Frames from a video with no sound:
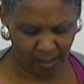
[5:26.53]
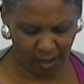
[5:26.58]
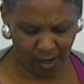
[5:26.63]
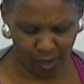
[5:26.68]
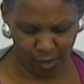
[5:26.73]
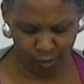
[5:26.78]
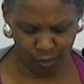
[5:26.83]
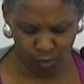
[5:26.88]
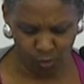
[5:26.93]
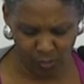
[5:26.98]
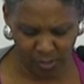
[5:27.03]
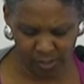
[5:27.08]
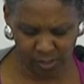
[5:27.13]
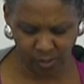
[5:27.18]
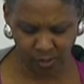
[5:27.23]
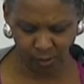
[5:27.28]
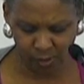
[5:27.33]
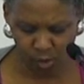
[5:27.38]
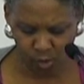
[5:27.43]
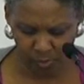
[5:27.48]
Our U.S.
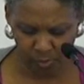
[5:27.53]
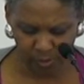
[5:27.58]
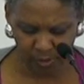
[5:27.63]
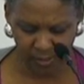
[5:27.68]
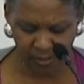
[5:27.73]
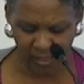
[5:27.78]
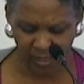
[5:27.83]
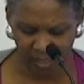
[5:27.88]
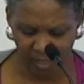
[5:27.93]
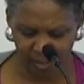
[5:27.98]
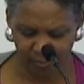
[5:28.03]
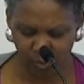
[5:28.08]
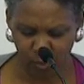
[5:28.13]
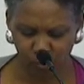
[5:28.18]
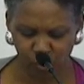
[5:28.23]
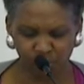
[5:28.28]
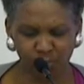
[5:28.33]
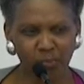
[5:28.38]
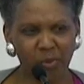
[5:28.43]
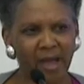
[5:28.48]
global economy
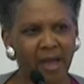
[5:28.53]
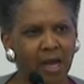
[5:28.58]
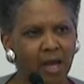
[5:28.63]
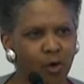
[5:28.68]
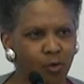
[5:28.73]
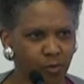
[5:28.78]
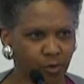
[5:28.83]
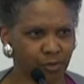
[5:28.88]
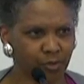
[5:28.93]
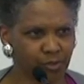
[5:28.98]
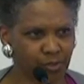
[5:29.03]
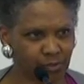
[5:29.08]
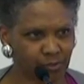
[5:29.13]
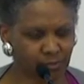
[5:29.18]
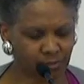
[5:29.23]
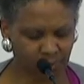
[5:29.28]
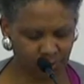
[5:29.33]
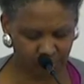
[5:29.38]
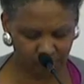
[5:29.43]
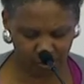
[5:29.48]
was powered
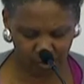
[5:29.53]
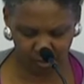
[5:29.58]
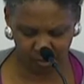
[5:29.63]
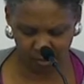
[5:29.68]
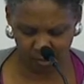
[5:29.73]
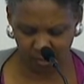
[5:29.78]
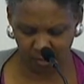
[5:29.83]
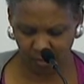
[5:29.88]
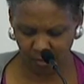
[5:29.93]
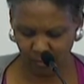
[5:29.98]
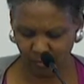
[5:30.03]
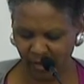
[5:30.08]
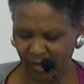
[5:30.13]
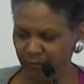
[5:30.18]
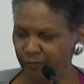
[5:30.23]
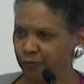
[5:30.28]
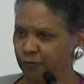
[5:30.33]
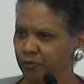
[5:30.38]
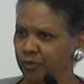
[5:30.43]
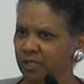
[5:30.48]
by
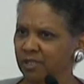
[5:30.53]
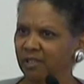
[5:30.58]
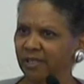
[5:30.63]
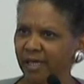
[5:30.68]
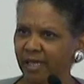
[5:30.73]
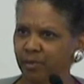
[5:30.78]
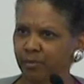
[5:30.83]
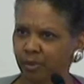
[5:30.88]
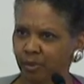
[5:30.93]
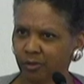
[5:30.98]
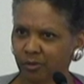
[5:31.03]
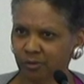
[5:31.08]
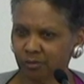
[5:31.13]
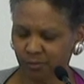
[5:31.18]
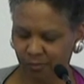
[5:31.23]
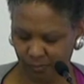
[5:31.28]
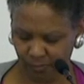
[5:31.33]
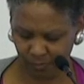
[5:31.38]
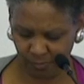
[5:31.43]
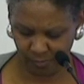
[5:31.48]
free labor
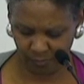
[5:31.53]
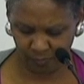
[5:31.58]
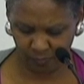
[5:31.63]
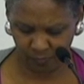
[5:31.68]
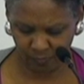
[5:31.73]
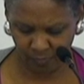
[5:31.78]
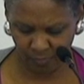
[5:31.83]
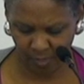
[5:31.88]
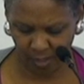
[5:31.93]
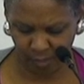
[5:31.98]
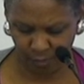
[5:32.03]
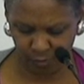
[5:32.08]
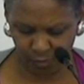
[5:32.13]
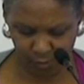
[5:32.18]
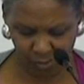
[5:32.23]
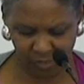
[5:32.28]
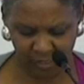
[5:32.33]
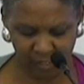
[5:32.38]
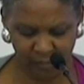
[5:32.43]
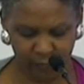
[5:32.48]
under
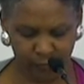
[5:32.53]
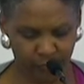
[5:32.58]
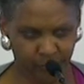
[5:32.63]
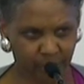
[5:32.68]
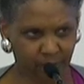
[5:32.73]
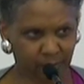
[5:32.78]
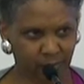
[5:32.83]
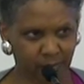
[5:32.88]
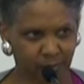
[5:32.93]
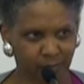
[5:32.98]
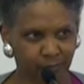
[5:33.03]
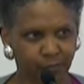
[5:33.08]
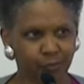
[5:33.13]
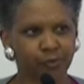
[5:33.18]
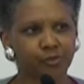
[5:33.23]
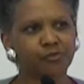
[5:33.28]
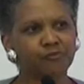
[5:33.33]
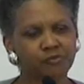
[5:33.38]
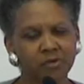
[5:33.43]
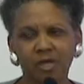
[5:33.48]
slavery for
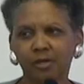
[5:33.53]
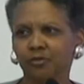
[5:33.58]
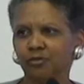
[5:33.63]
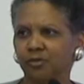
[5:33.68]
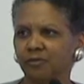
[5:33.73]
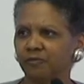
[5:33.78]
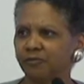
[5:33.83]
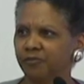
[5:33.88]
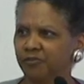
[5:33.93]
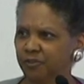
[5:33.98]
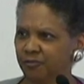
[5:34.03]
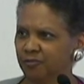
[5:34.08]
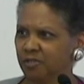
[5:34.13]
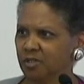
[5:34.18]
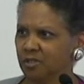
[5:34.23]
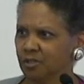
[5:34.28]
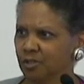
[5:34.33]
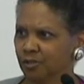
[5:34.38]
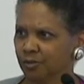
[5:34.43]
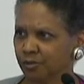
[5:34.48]
350
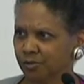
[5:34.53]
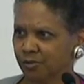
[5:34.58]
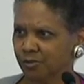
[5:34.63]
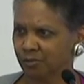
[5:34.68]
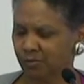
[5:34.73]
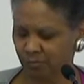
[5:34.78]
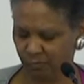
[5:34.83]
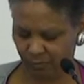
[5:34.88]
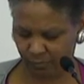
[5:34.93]
years.